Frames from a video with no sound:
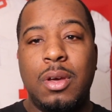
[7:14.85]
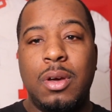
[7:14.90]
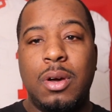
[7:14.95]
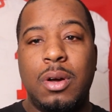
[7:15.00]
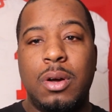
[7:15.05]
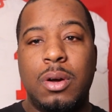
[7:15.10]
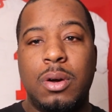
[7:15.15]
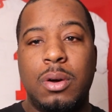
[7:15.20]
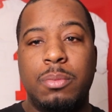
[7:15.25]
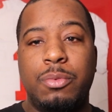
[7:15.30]

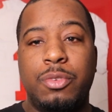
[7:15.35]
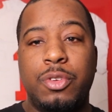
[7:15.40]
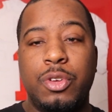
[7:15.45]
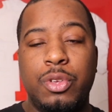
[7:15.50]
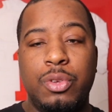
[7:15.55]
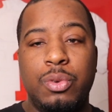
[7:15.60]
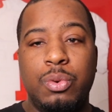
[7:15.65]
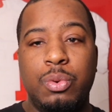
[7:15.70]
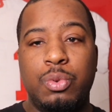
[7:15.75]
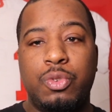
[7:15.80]
um, to
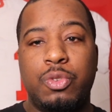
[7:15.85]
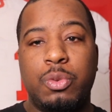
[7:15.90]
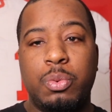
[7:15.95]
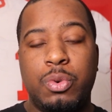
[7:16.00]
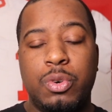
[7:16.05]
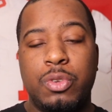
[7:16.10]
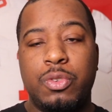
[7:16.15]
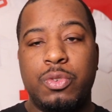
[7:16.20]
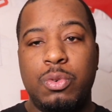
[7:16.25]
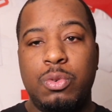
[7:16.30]
use
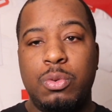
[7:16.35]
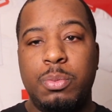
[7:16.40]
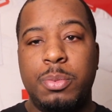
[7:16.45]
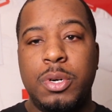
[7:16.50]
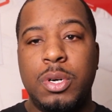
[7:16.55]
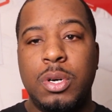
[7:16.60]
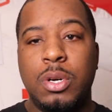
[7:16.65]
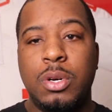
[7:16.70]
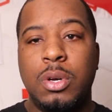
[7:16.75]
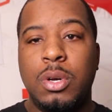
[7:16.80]
towards
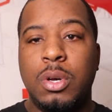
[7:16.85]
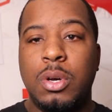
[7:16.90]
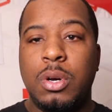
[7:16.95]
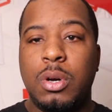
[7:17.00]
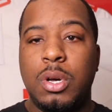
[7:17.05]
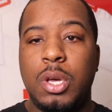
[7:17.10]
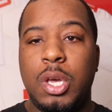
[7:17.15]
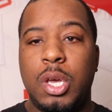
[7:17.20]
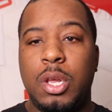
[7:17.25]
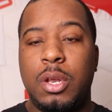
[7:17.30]
Uber,
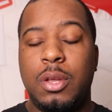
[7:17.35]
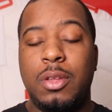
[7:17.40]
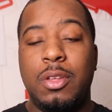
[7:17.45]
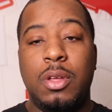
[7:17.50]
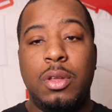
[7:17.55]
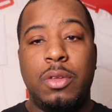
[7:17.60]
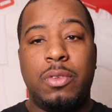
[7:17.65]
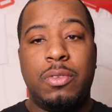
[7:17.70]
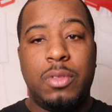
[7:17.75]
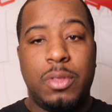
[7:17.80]
and
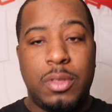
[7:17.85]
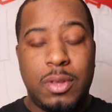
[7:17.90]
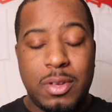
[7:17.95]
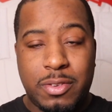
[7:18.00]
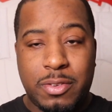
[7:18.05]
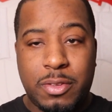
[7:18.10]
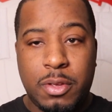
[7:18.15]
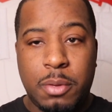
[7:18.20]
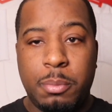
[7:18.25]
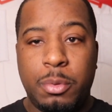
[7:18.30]
then
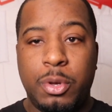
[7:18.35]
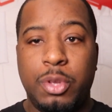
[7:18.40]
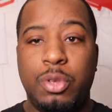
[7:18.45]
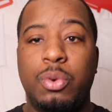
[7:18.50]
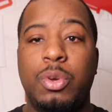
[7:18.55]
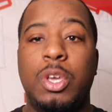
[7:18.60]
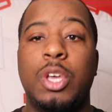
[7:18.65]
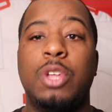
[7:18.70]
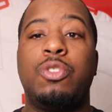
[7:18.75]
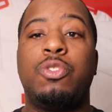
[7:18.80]
December
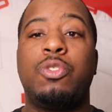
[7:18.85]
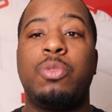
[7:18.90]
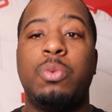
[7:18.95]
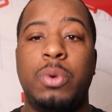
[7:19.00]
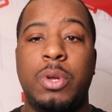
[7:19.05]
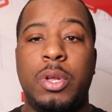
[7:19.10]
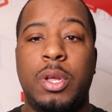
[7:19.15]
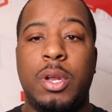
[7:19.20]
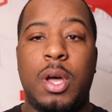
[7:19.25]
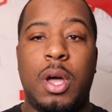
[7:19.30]
you get
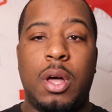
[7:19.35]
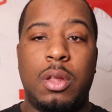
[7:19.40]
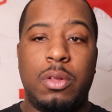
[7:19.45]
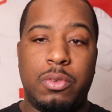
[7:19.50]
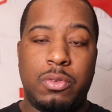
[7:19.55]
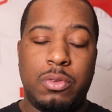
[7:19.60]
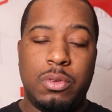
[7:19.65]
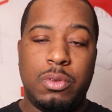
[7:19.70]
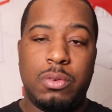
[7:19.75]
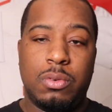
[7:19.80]
twenty
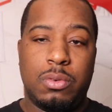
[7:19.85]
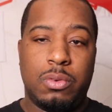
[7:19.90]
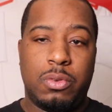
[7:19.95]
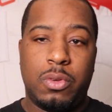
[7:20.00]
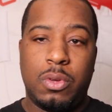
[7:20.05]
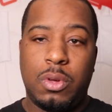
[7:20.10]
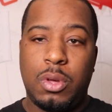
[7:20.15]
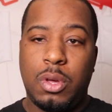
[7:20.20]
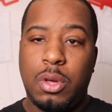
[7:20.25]
dollars to use.